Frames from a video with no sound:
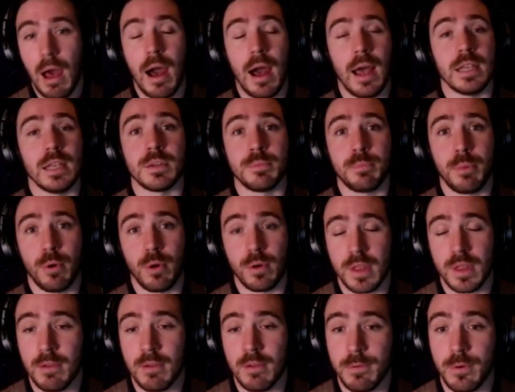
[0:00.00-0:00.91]
I
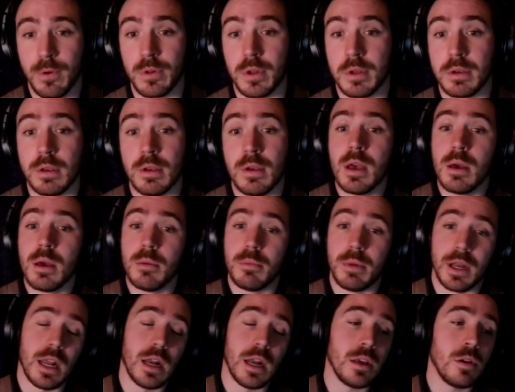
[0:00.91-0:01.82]
support that fully.
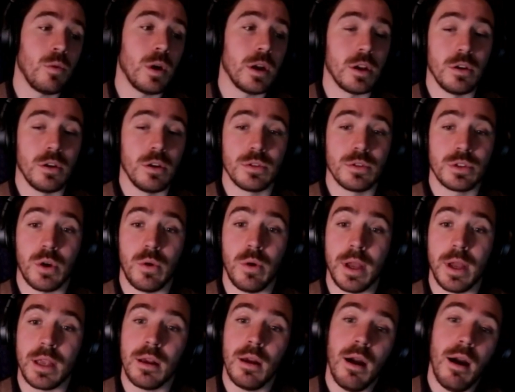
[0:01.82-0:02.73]
But anyone who is
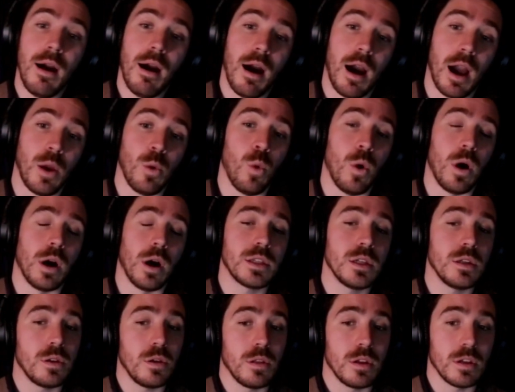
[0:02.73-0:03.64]
going, I
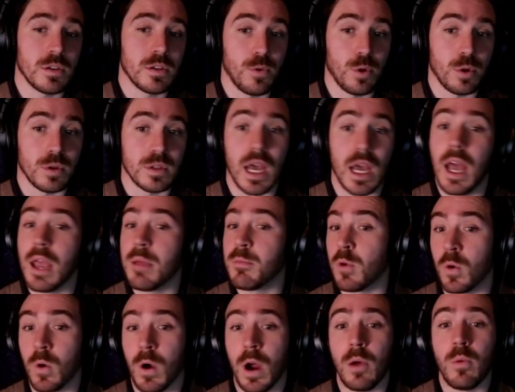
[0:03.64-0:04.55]
want to do this full
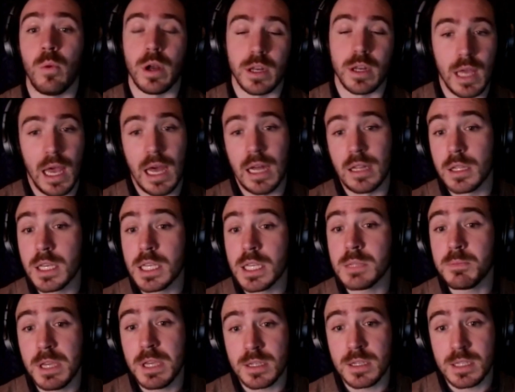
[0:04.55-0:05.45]
time, or I want to at
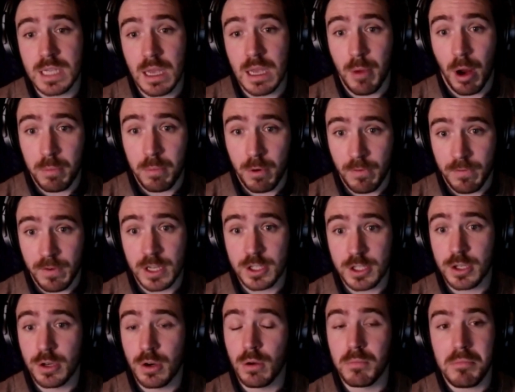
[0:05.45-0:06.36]
least be a
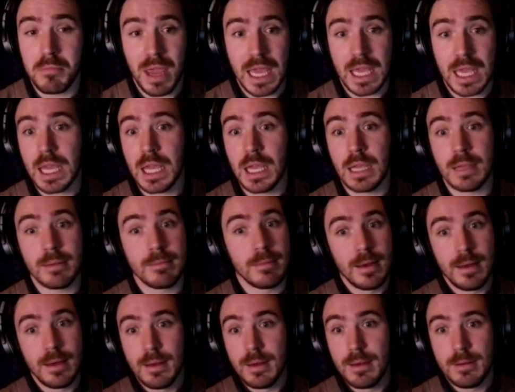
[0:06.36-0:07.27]
semi-professional making
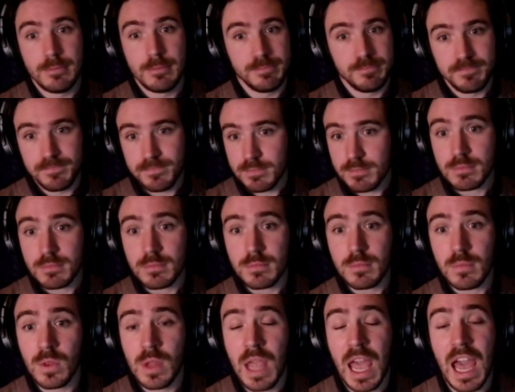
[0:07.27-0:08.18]

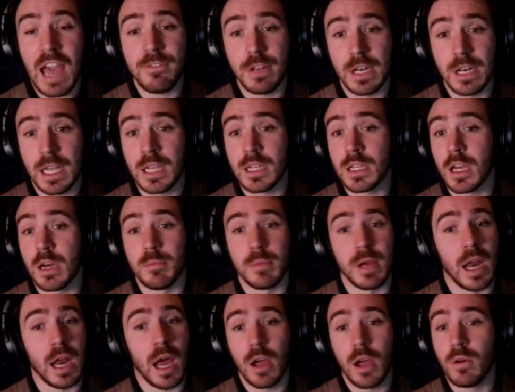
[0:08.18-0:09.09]
half an
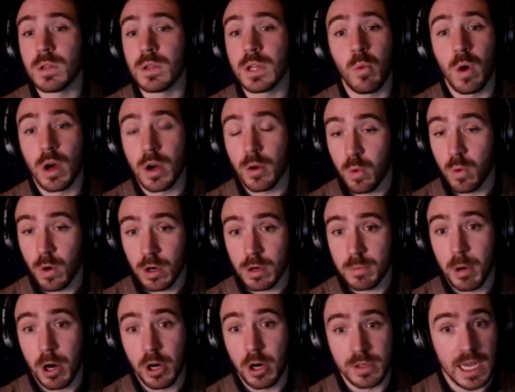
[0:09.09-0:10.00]
income, and I only want to
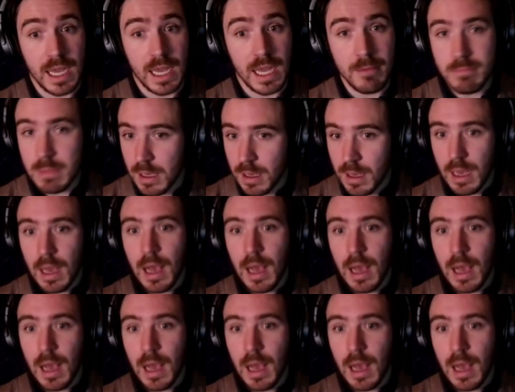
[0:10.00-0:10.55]
work part time.